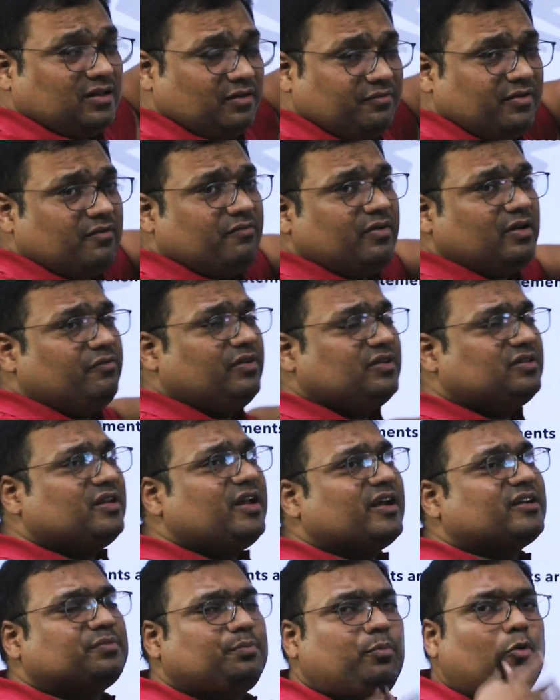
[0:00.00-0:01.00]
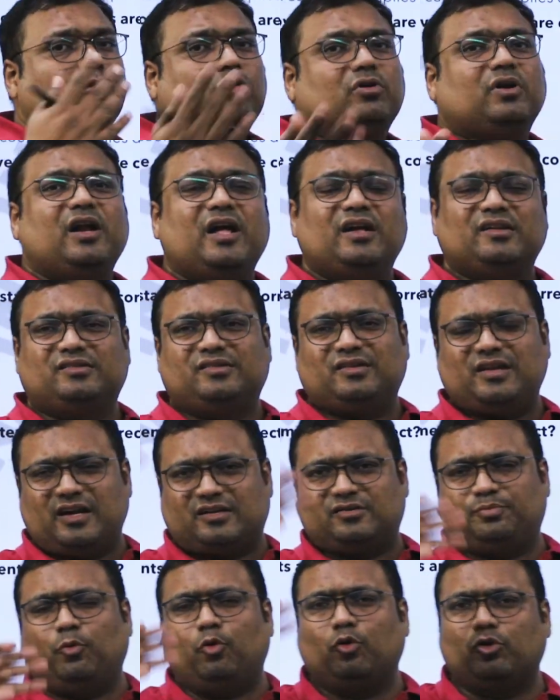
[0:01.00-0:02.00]
when we say export less,
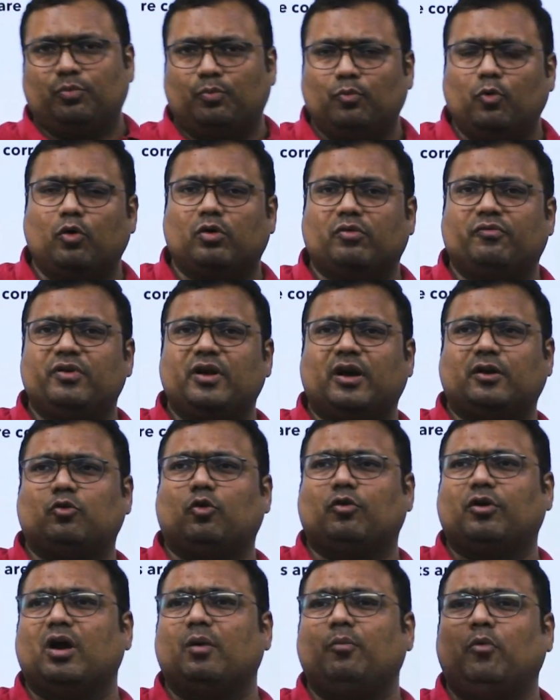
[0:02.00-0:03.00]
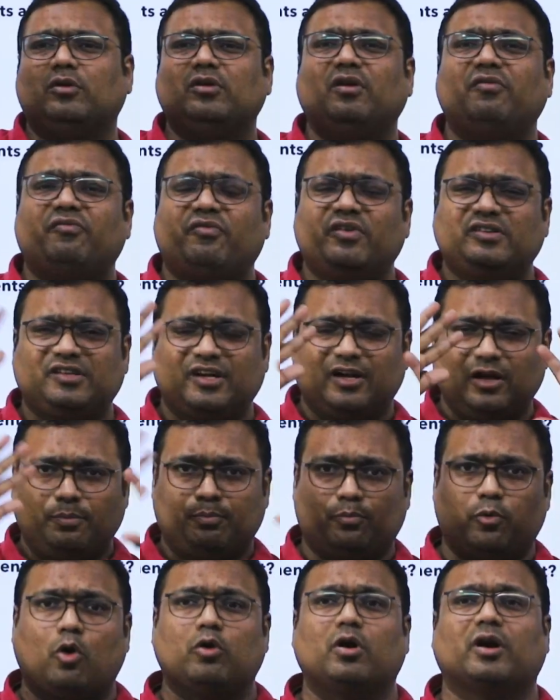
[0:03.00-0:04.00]
export more, we are talking about the physical
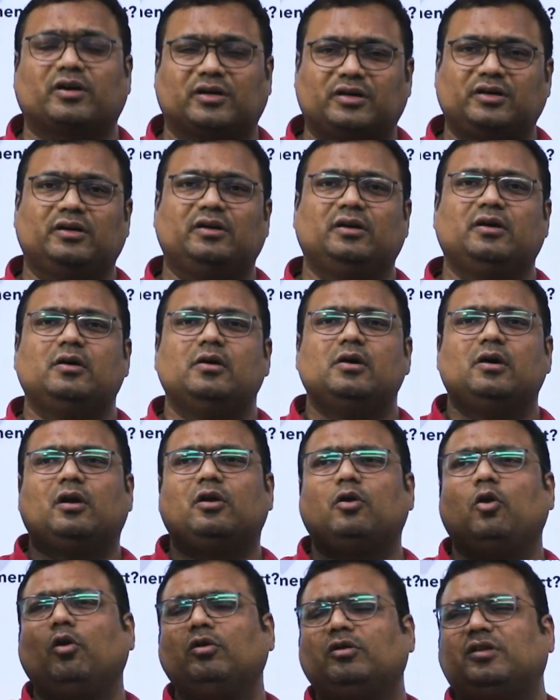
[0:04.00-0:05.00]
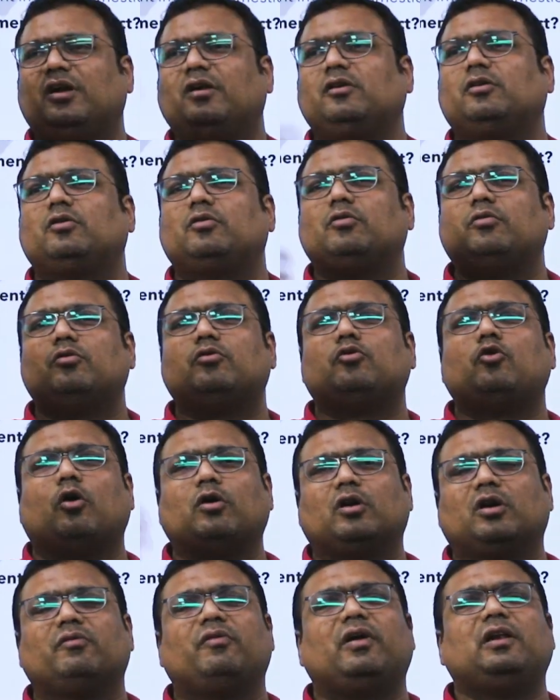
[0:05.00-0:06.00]
product, not their
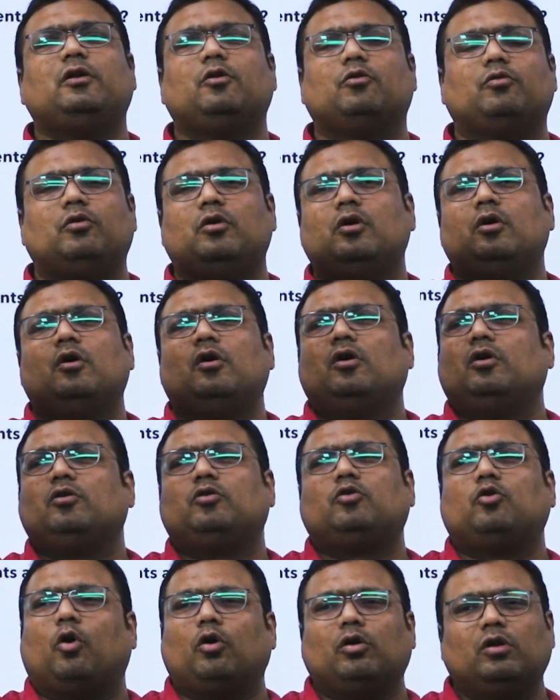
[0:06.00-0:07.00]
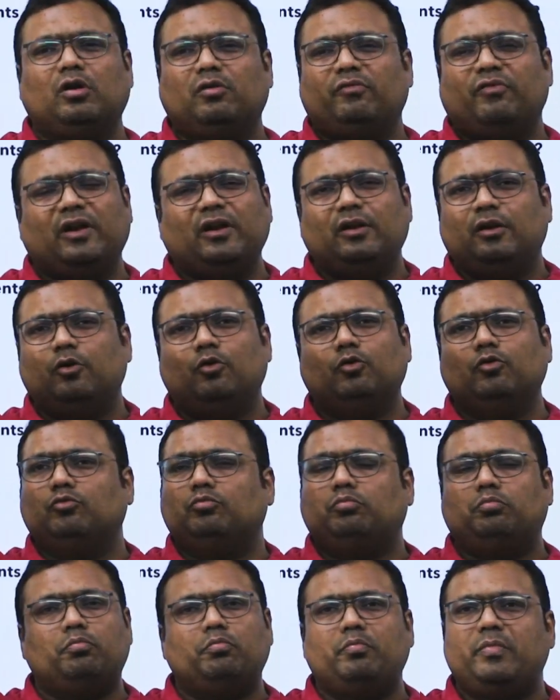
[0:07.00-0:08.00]
dollar value. Dollar value
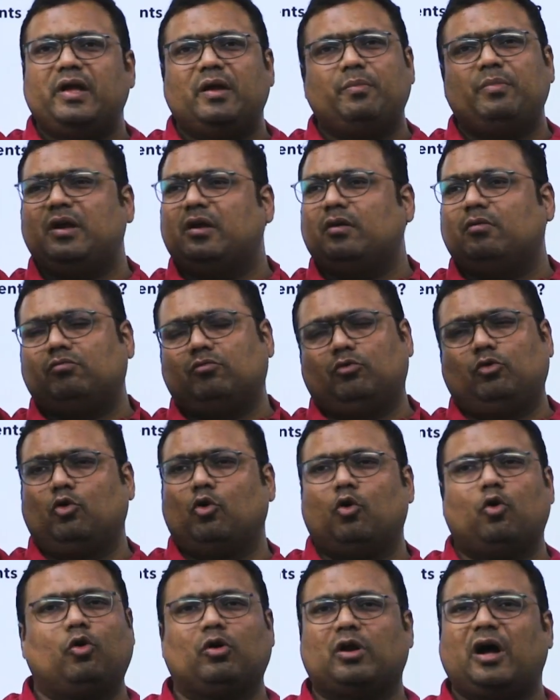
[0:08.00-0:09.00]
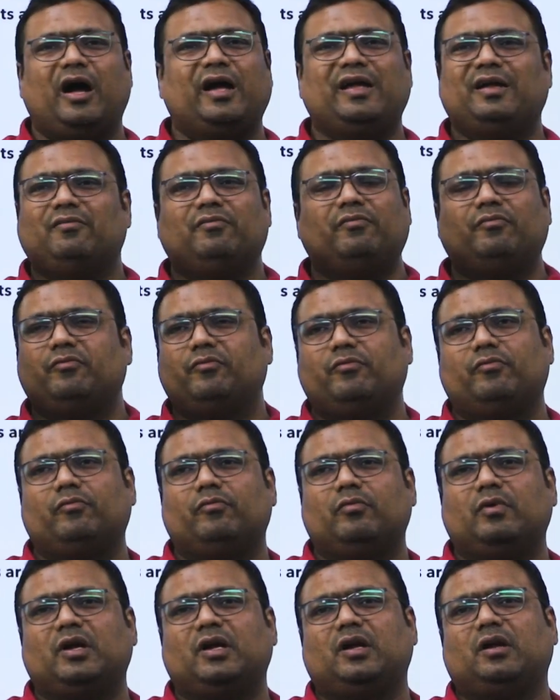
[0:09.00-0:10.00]
may be low or high.
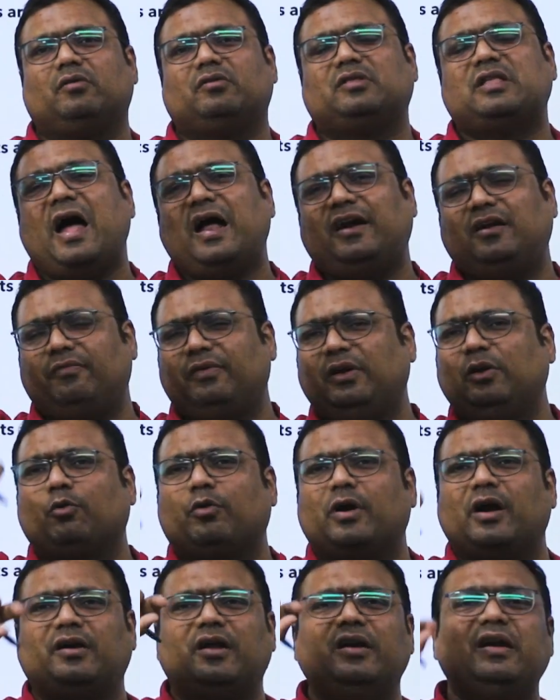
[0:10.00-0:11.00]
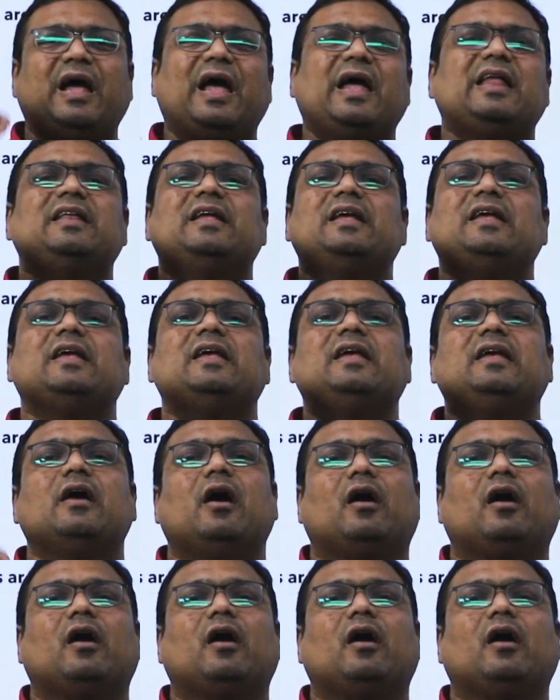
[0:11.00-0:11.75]
That we look at in NEER.